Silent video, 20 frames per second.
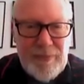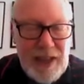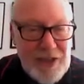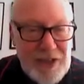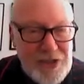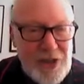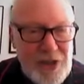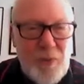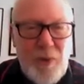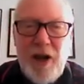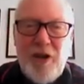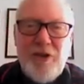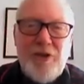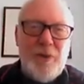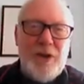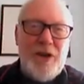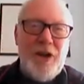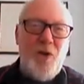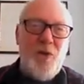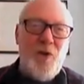So how do
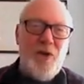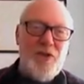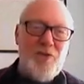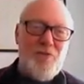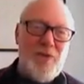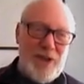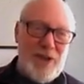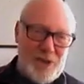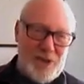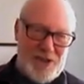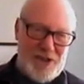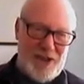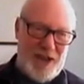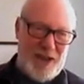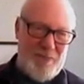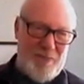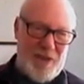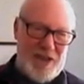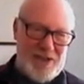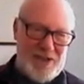we know what the real
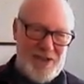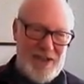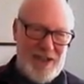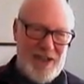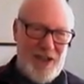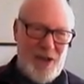time is?